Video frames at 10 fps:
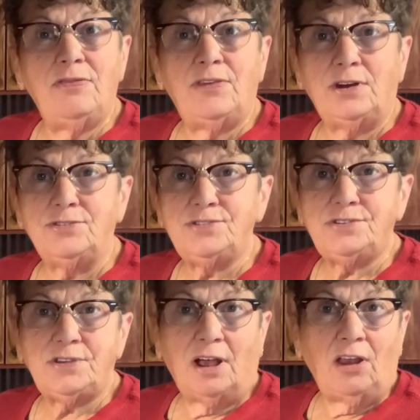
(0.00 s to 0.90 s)

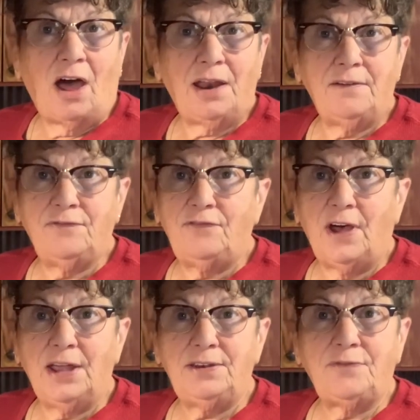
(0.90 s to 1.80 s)
There's a lot of
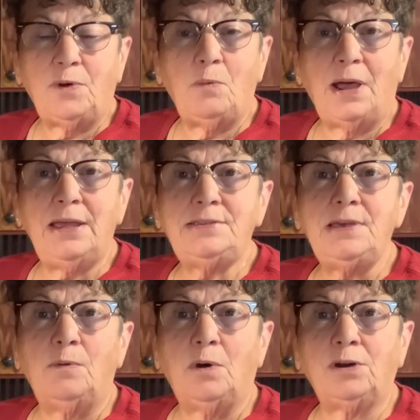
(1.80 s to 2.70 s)
uh, different ways
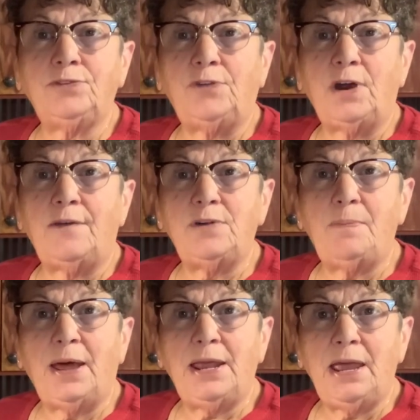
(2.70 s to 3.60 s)
that works for
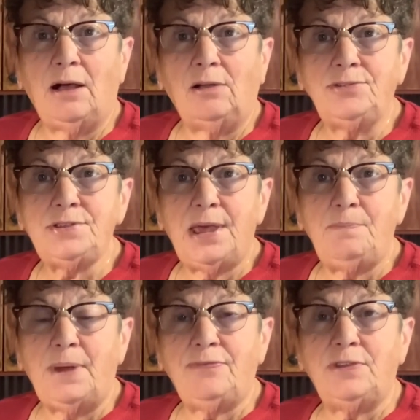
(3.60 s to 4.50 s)
everybody else,
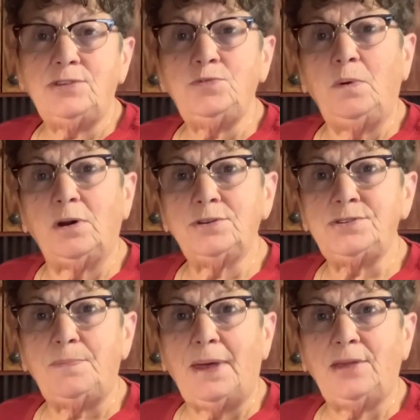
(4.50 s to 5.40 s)
but this works
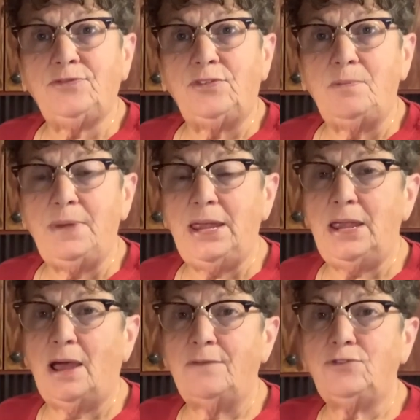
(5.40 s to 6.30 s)
the best for
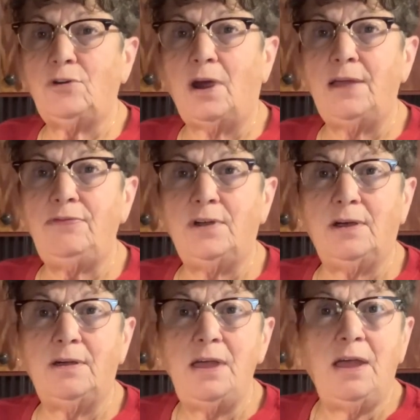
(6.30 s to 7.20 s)
me. I've tried
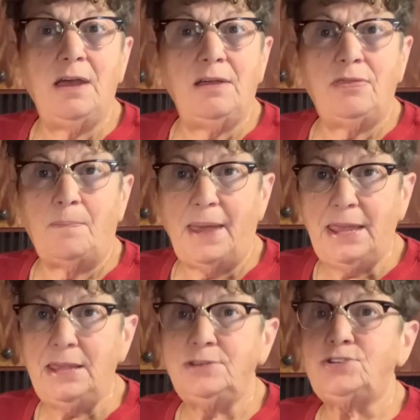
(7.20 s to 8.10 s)
the, the
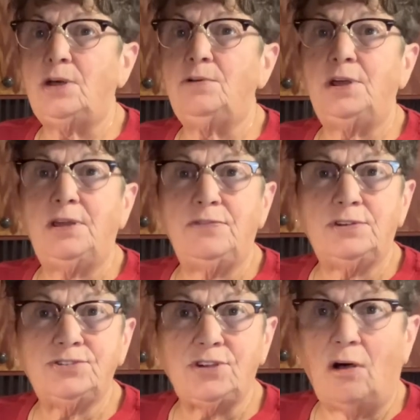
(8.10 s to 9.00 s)
baking soda and the
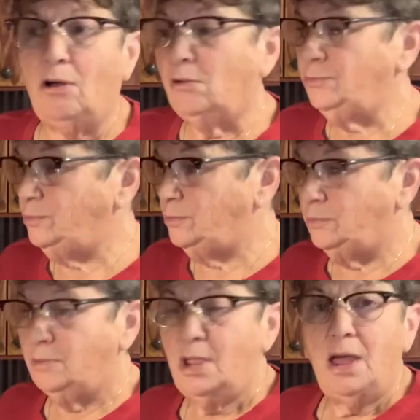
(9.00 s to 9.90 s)
salt
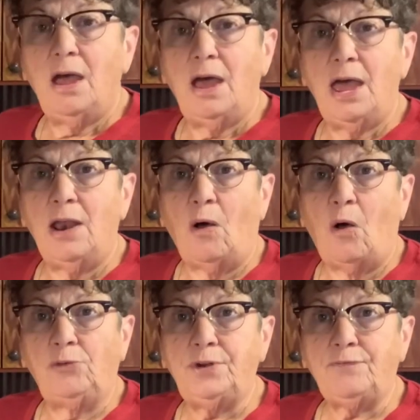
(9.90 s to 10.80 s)
and and
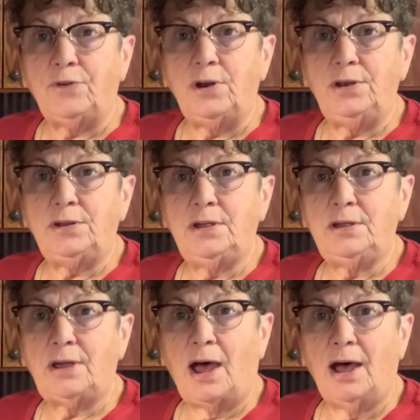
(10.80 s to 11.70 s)
all different
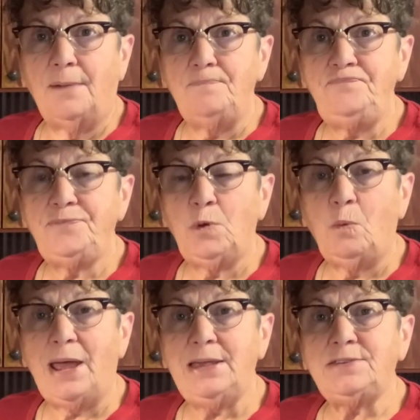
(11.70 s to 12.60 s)
um,
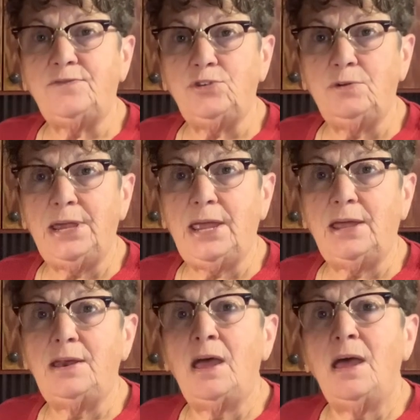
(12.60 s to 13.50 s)
ways of doing it,